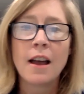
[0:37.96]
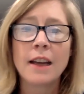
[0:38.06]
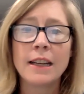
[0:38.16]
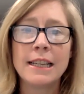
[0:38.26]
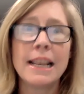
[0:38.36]

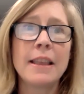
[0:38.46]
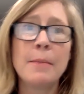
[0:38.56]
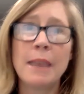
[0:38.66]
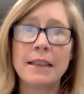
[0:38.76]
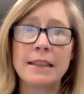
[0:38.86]
On a daily
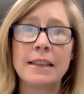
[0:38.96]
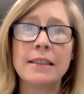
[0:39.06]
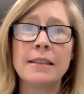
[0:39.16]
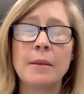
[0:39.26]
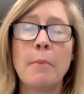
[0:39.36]

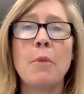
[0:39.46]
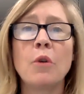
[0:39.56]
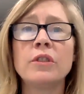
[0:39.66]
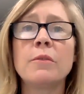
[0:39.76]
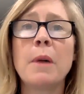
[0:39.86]
basis,
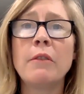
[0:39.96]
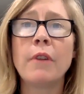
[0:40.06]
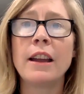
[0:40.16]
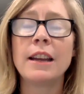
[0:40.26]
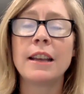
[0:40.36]
most of my
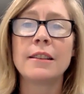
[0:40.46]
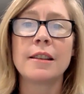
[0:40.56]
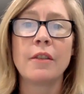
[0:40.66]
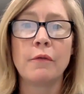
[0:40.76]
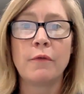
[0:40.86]
writing is
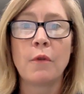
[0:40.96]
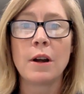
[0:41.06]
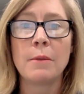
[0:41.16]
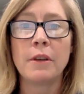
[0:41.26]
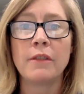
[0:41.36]
in the
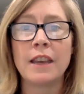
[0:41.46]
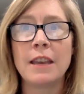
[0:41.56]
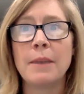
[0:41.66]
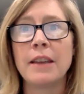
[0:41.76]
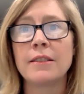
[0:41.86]
form of
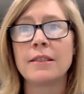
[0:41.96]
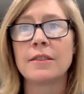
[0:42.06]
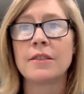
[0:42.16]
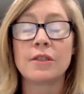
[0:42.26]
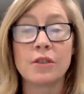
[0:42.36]

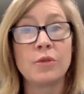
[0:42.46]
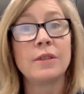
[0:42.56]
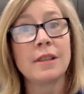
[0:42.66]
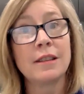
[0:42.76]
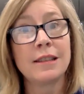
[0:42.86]
emails to
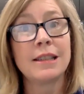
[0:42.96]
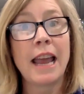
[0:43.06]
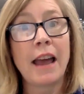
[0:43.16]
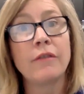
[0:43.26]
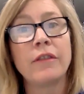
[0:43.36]
students and
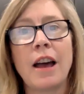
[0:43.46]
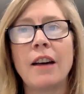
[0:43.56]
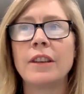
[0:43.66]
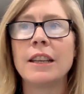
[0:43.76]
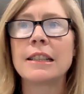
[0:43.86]
staff,
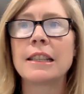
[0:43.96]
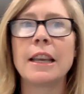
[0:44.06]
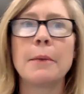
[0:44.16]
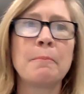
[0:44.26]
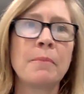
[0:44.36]

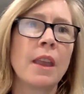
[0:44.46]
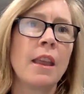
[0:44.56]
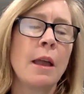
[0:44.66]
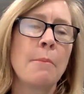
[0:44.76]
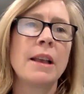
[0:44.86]
obviously.
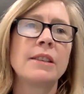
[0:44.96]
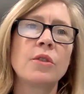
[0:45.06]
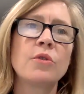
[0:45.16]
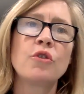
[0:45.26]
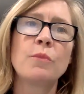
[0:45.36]
My
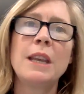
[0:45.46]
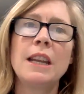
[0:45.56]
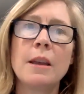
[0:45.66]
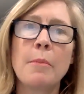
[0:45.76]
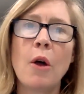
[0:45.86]
social
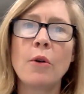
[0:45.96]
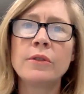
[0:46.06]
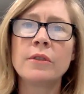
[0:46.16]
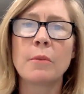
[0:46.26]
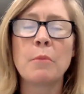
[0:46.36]
media
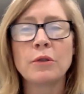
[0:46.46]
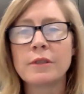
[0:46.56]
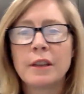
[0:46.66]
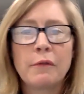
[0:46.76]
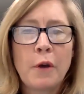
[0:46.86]
posts are
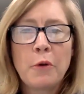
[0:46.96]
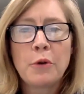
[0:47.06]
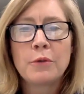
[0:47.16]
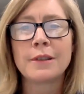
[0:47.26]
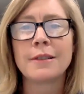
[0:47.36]
mostly
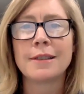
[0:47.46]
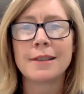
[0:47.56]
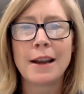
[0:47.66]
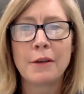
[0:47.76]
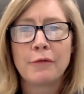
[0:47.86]
photos
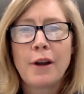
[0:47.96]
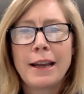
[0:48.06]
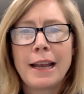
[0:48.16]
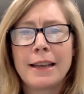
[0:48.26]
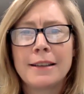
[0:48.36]
instead of
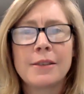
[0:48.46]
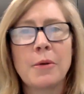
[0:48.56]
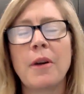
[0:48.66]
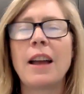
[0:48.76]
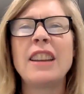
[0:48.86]
writing,
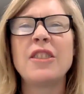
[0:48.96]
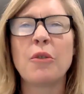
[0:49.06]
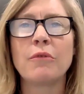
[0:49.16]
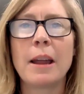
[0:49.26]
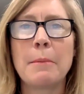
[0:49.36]
so I
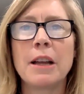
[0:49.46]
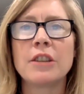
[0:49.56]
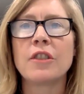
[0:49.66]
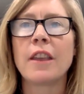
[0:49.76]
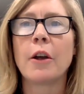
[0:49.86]
don't write
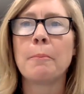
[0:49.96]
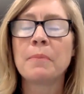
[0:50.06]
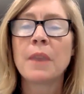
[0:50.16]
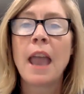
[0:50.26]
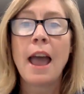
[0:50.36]
much there.
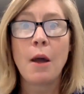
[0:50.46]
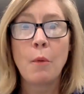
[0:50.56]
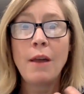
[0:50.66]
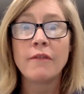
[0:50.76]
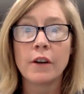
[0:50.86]

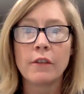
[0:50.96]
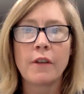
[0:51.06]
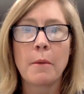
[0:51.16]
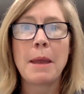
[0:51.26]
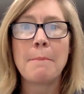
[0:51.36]
However,
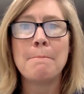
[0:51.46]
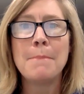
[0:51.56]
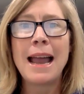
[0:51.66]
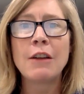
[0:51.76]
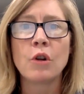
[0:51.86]
from a
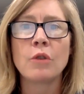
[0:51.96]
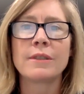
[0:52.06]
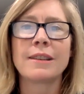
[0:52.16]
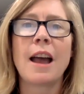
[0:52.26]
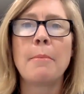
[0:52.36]

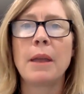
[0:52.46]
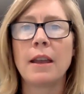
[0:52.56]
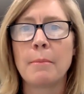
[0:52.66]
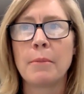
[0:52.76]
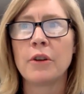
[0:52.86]

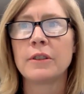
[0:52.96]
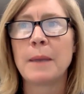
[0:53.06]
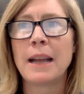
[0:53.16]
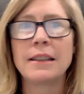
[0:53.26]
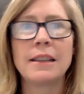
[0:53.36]
macroscopic
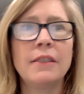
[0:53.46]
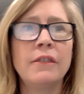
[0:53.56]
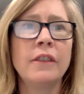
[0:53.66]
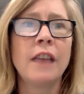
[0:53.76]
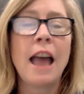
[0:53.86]

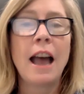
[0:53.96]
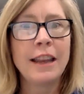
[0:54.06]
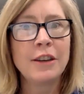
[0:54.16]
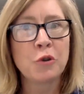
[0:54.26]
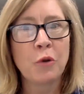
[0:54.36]
perspective, I
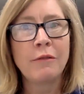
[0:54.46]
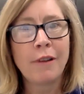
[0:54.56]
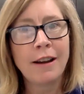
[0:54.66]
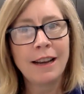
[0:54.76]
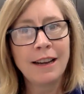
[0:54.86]
enjoy
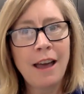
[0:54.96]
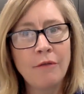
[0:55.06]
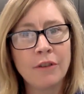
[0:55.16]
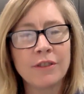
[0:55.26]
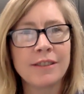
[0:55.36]
writing
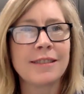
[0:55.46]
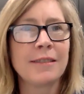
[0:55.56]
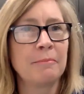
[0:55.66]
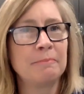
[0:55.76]
novels.